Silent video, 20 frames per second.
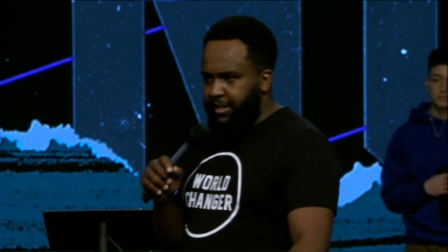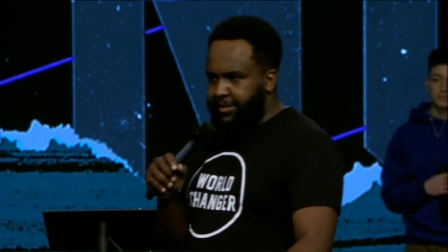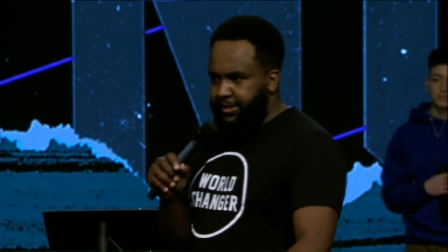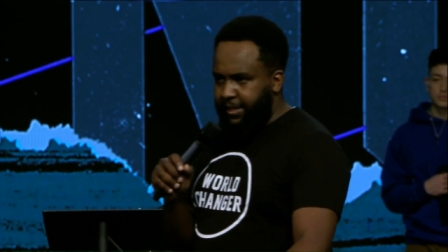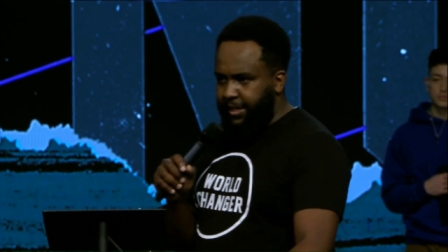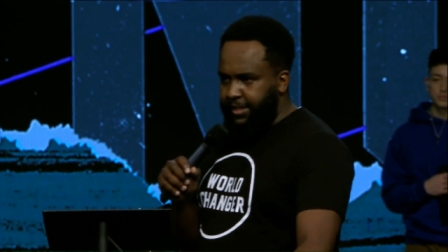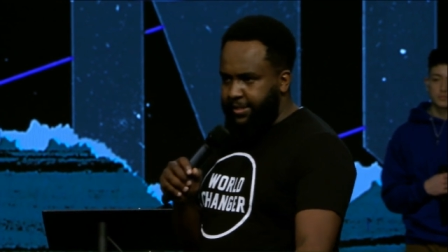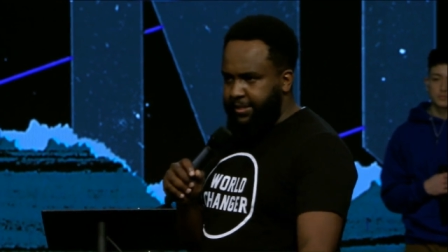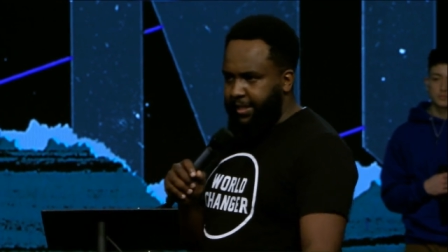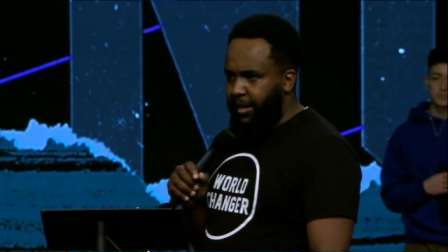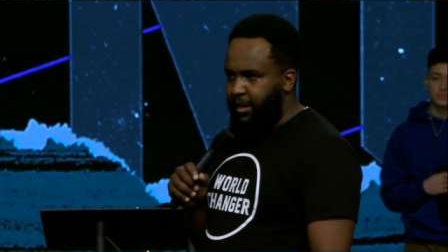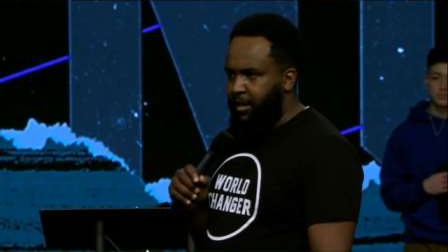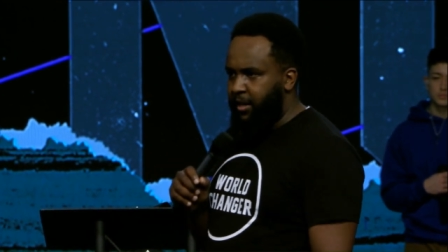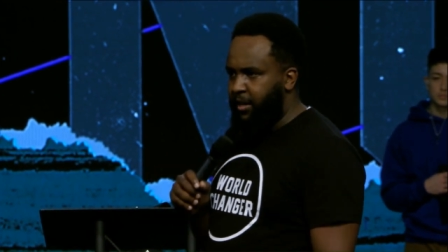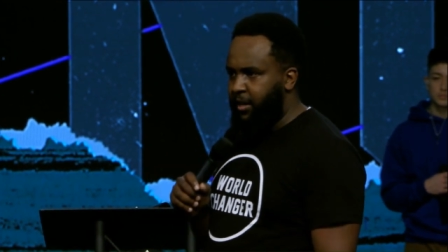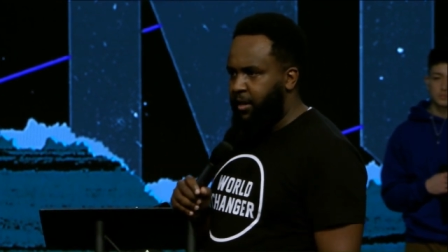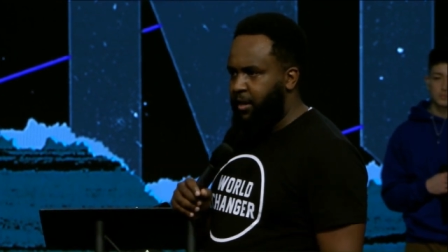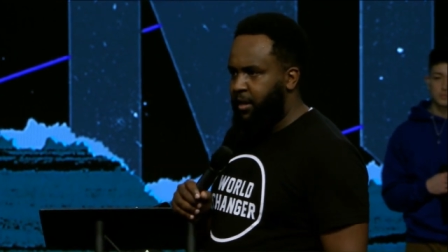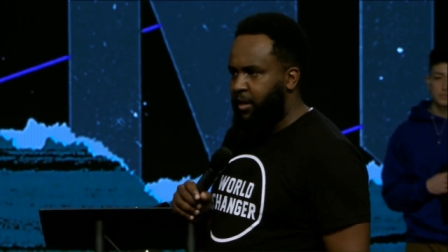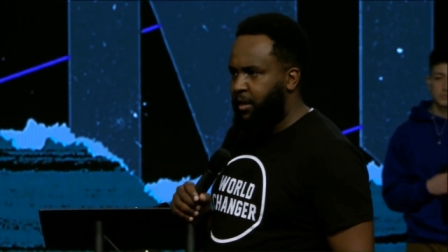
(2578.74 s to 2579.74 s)

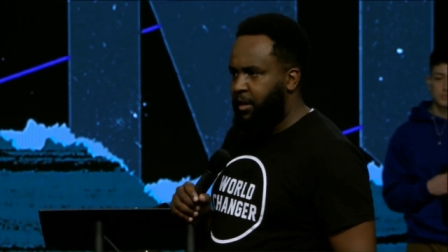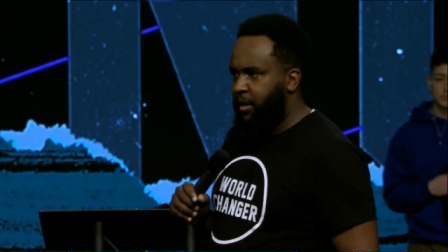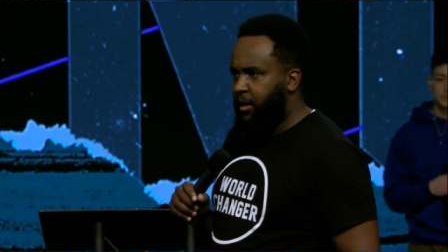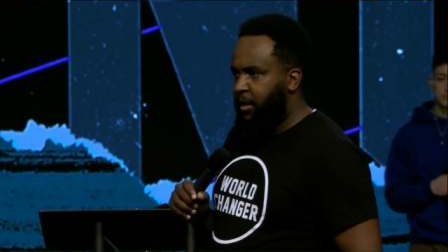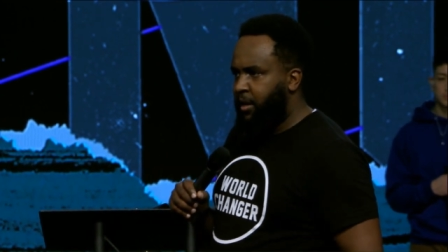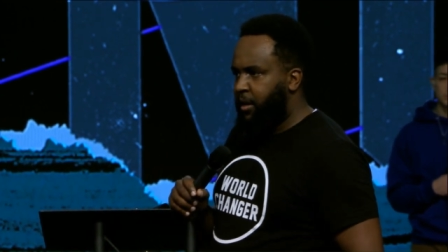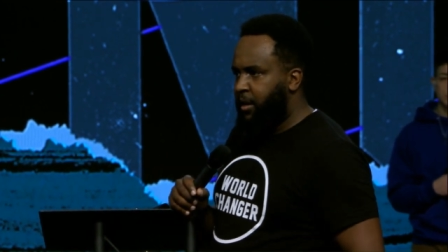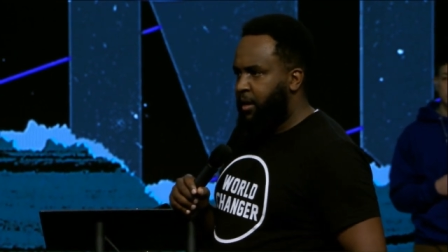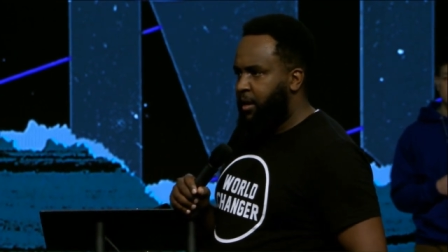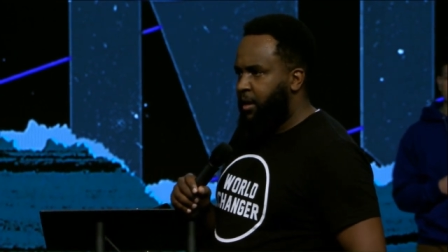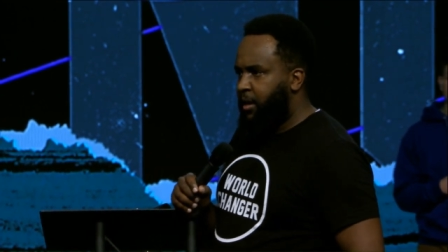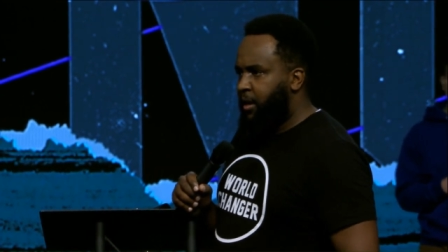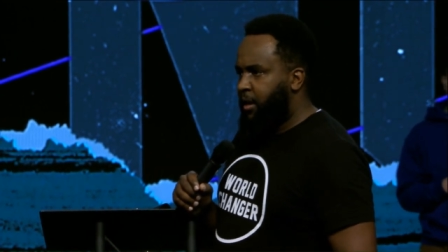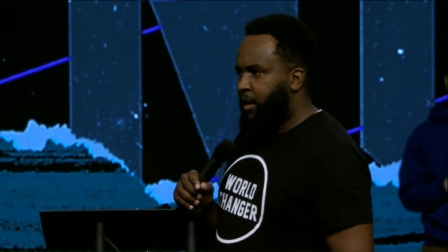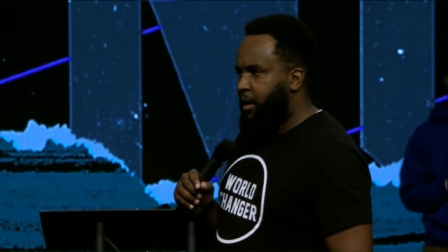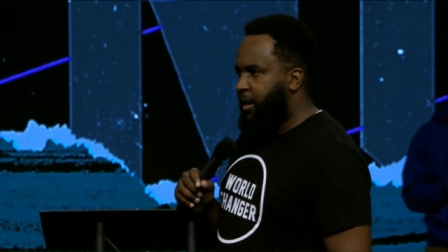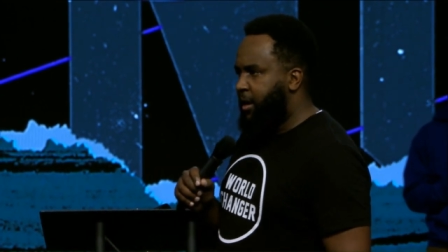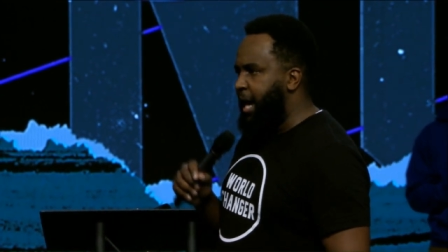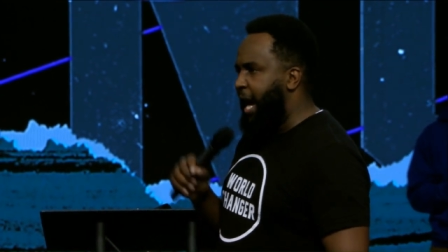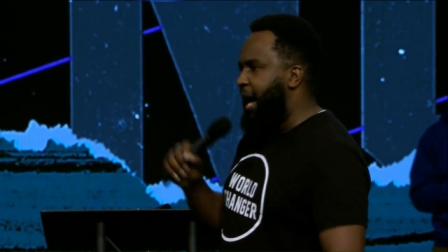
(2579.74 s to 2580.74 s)
season,
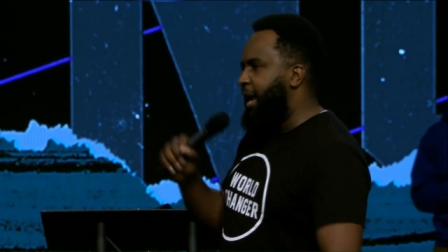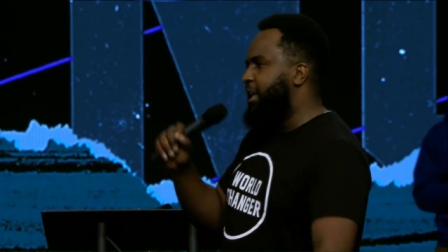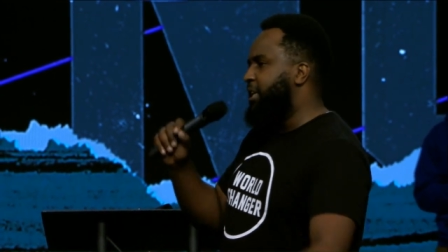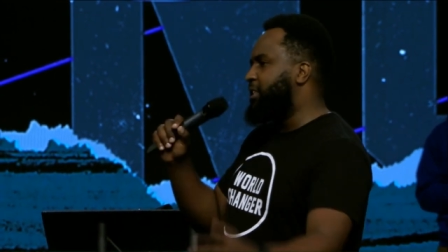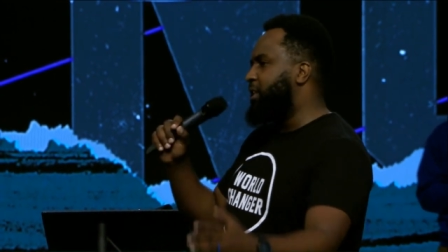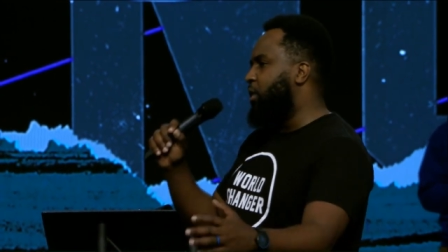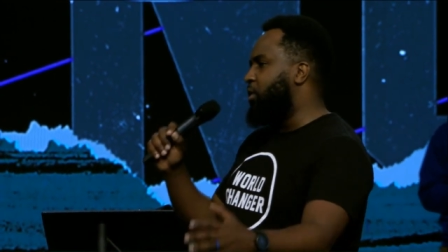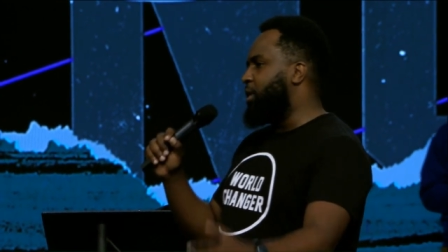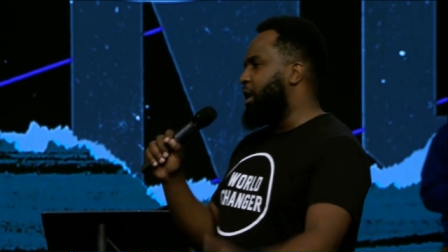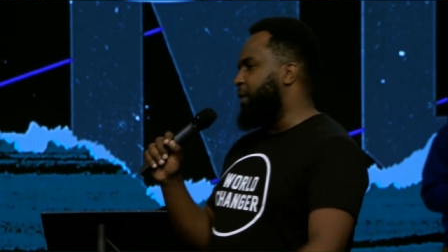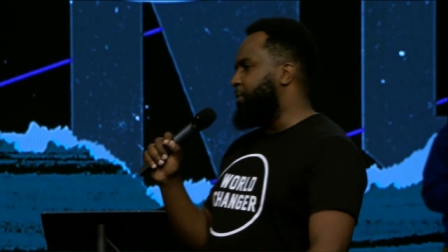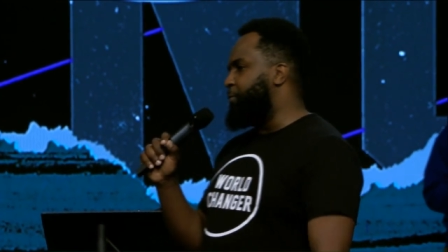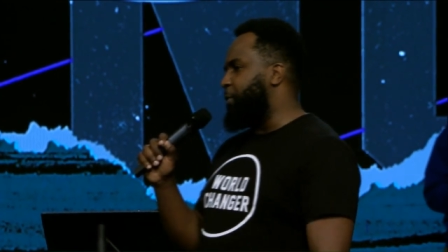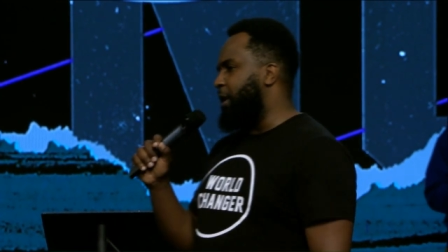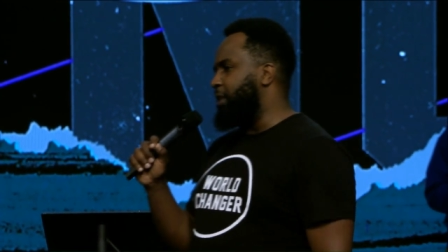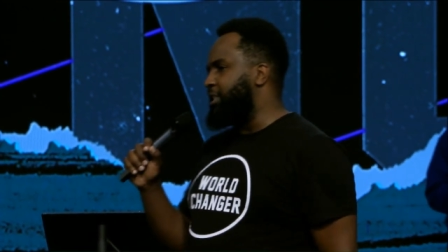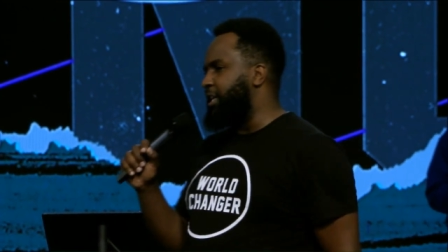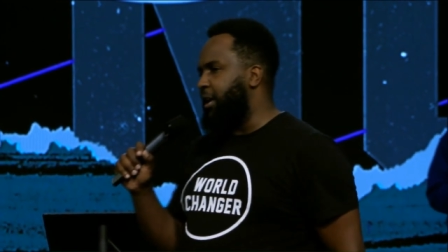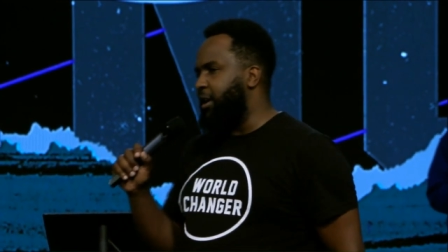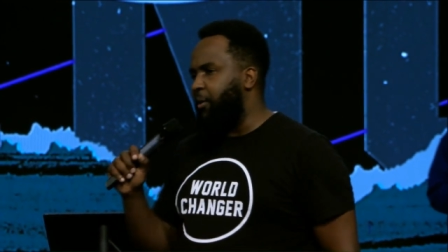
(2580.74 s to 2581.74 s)
God is looking for a
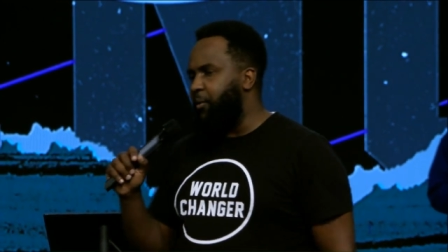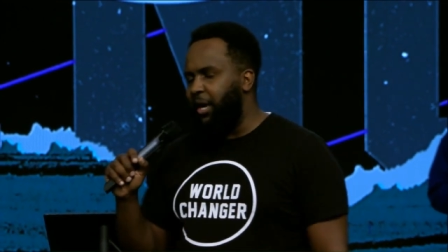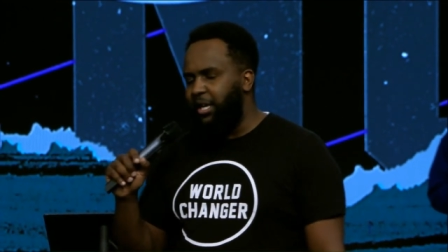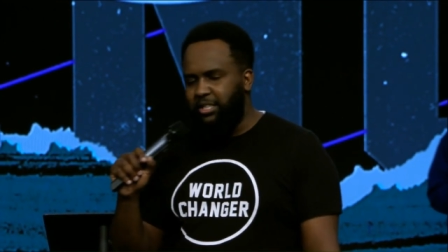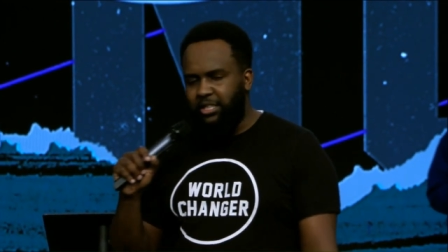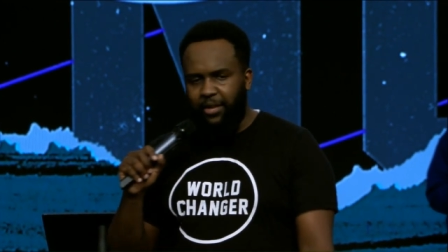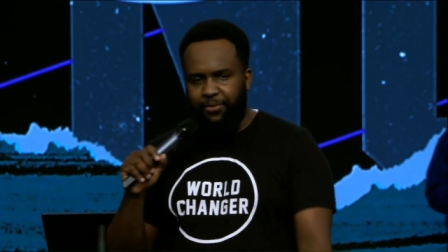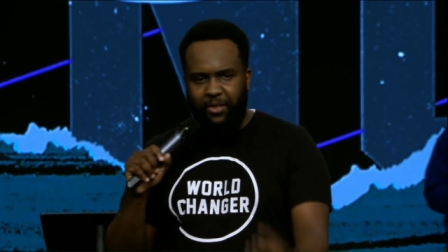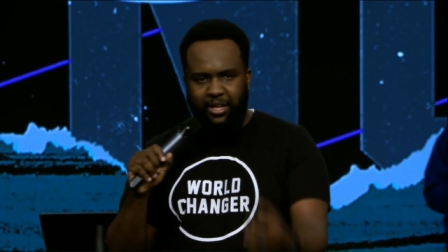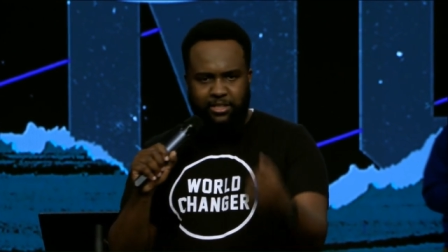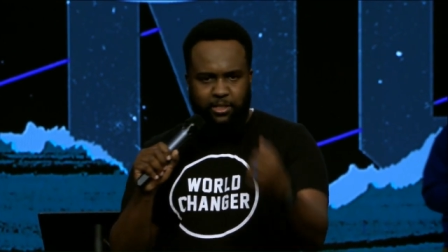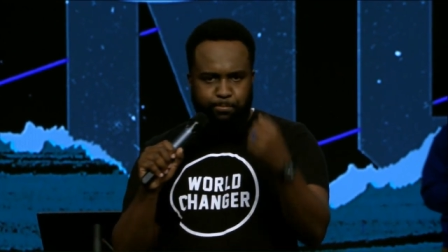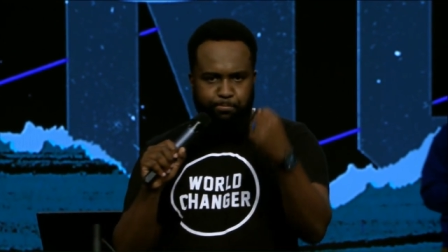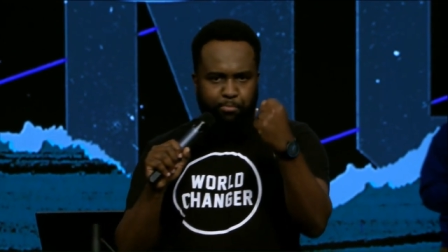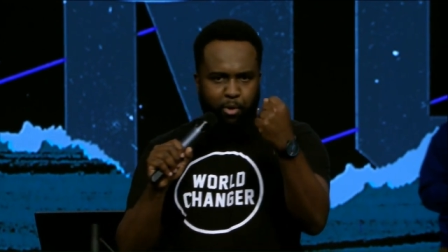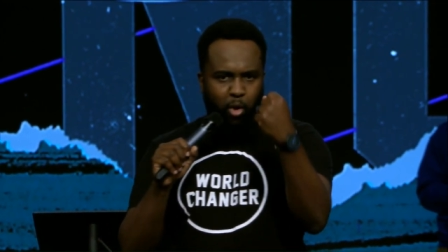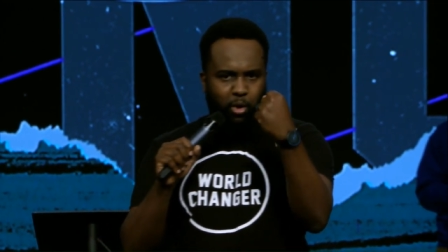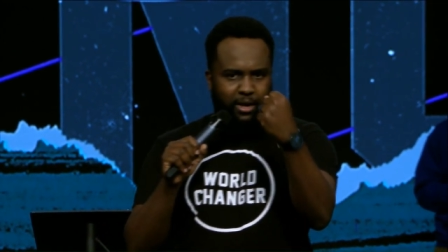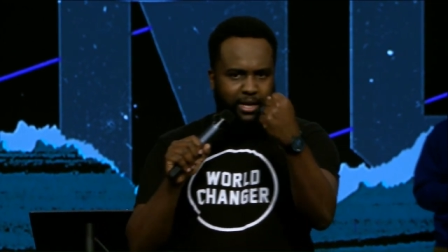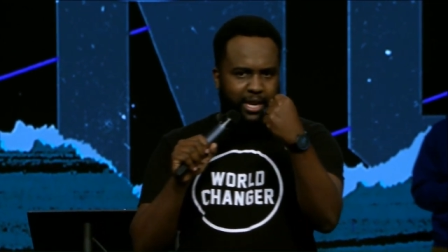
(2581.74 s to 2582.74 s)
generation that's
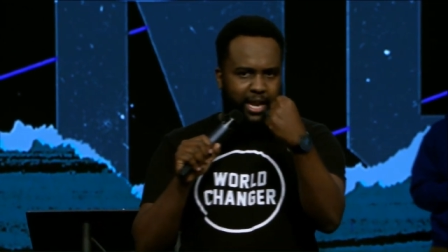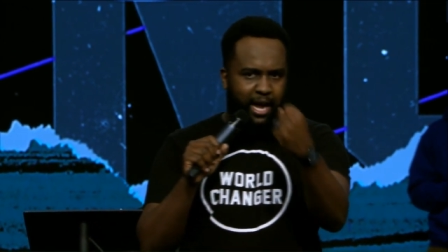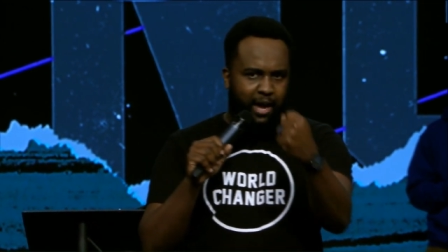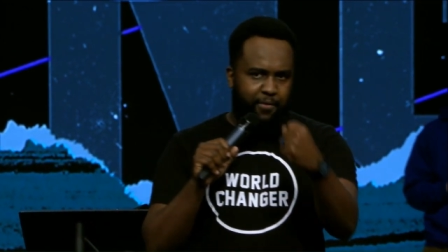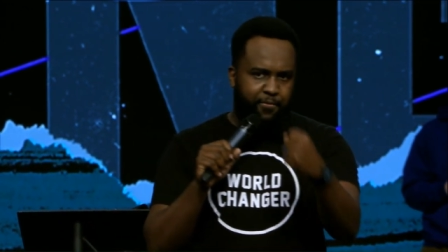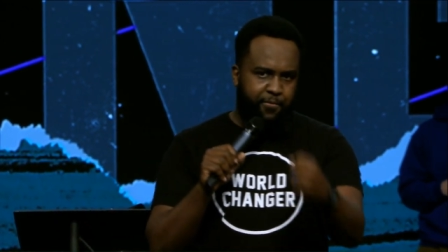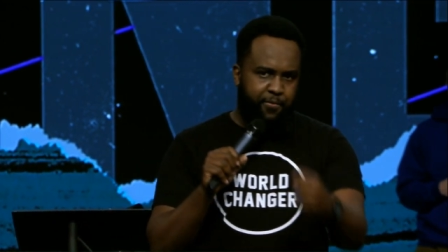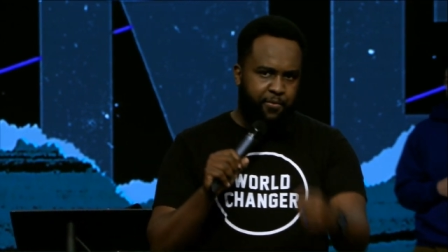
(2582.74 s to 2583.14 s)
bold enough